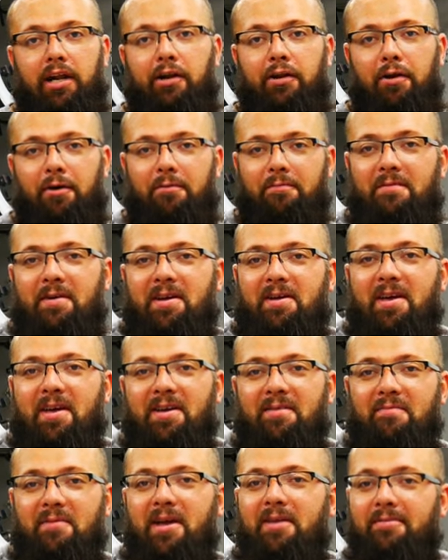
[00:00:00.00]
I don't know,
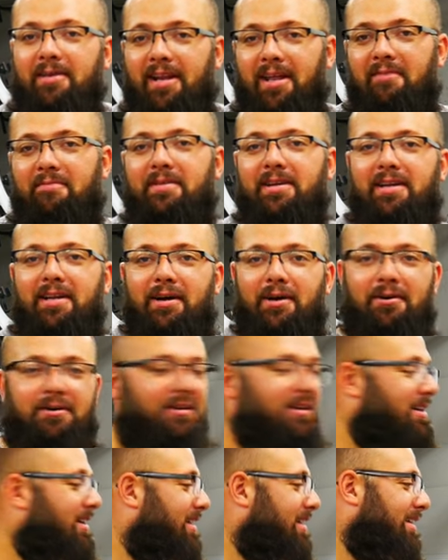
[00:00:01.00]
maybe let me
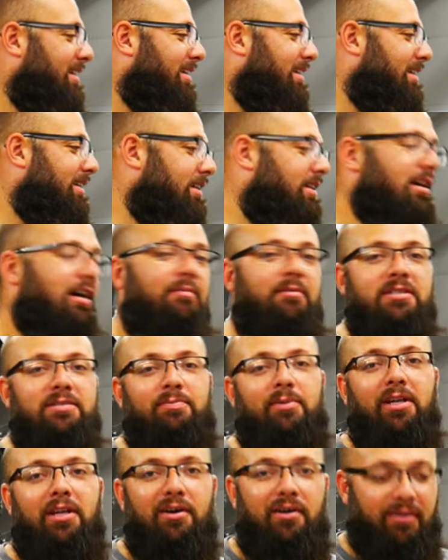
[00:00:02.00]
know in the comments
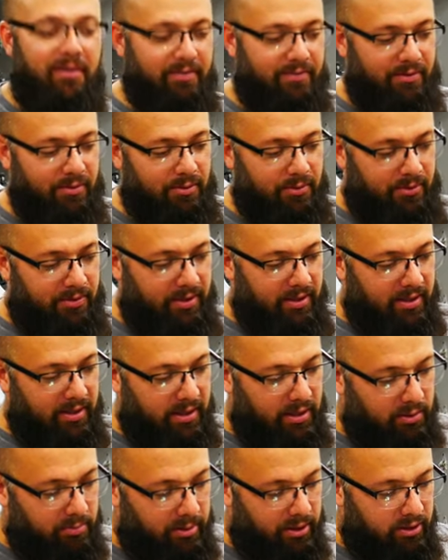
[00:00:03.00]
below if you think
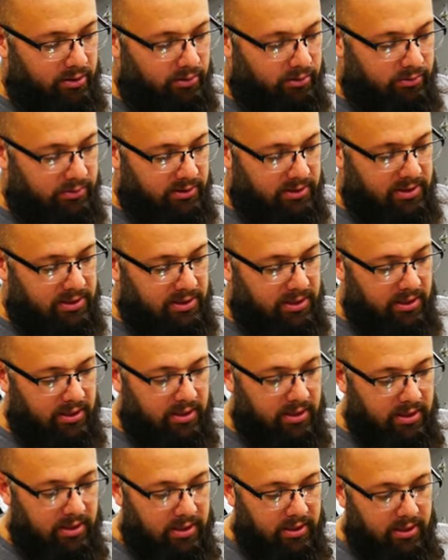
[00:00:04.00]
that would be cool to
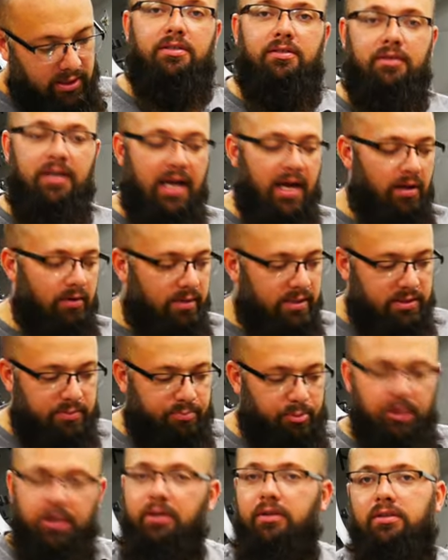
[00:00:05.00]
see. So now let's
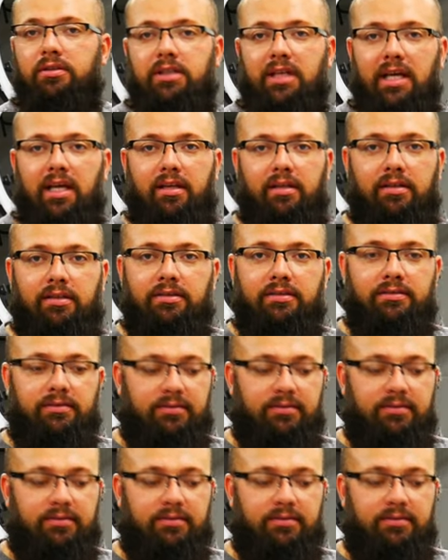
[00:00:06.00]
put it all together.